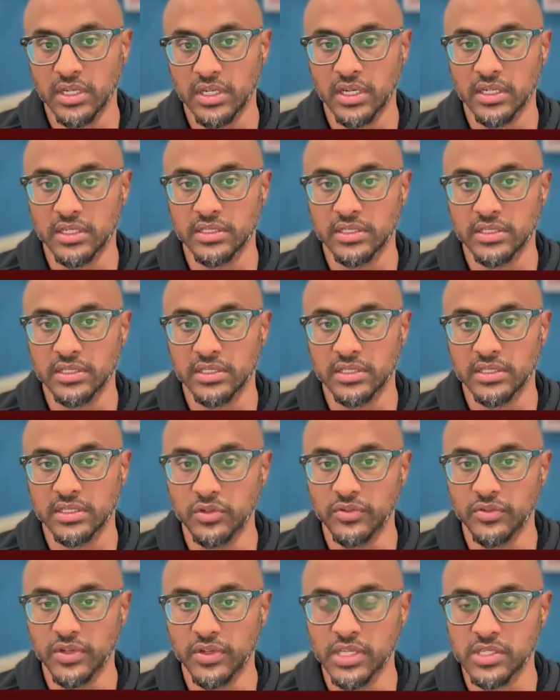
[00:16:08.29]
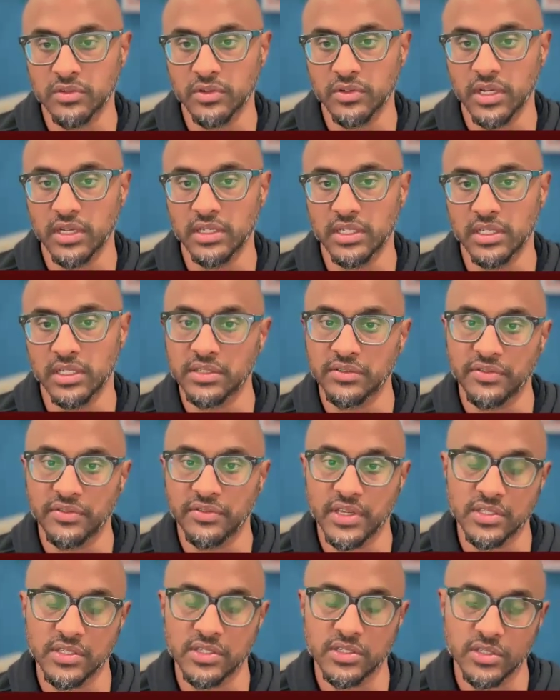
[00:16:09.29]
to move Israel into
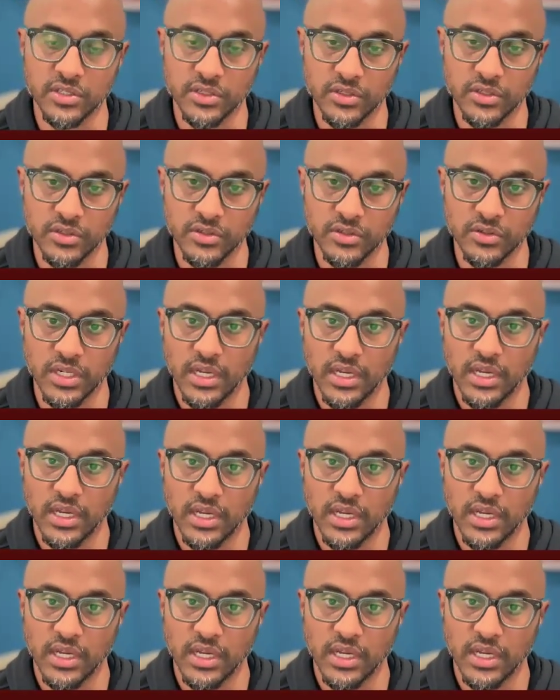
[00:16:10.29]
phase two.